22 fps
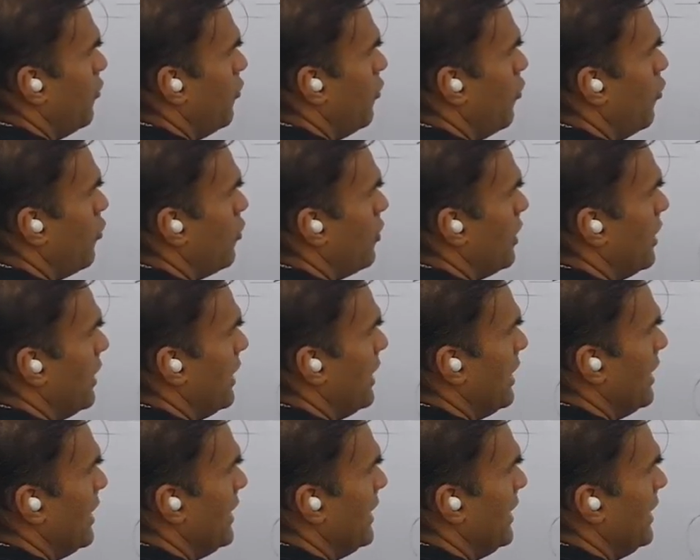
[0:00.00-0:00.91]

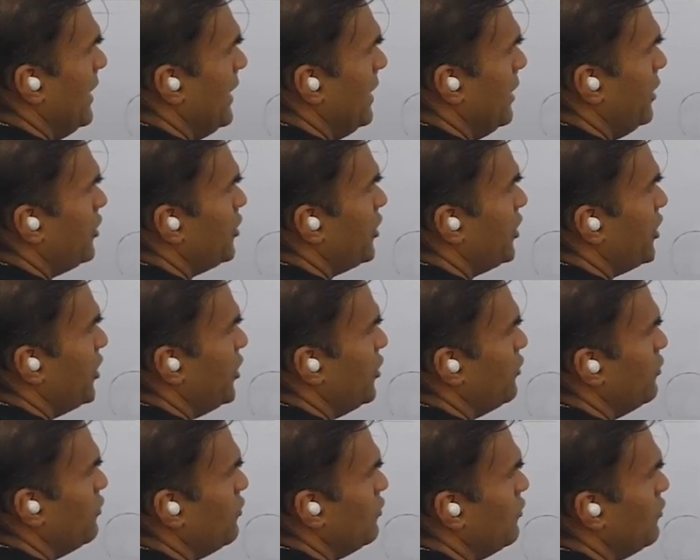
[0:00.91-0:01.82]
only
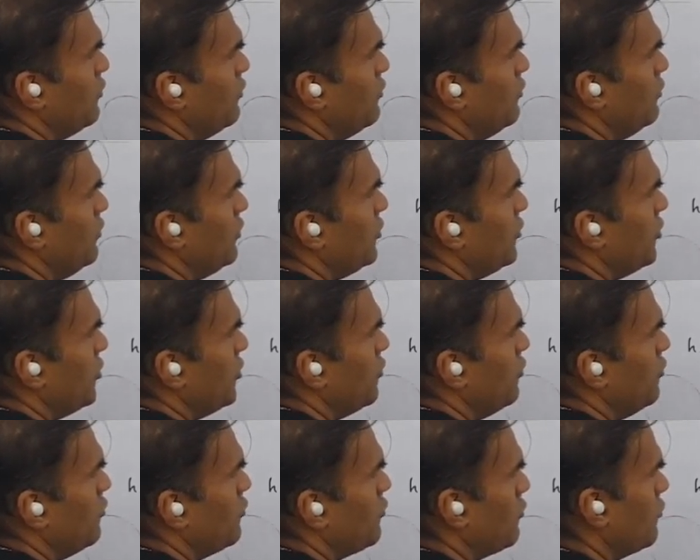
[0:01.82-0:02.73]
due
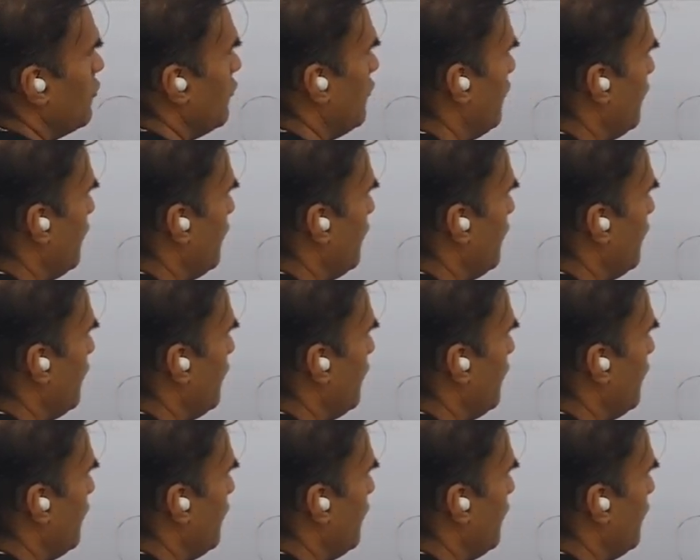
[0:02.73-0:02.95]
to